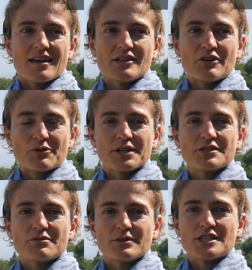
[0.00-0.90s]
in order
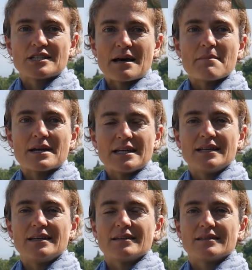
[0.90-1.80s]
to reach that
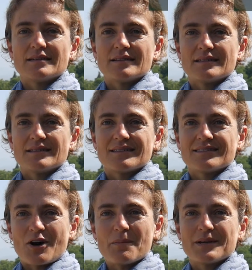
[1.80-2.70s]
many
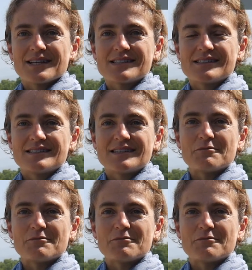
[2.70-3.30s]
topics, they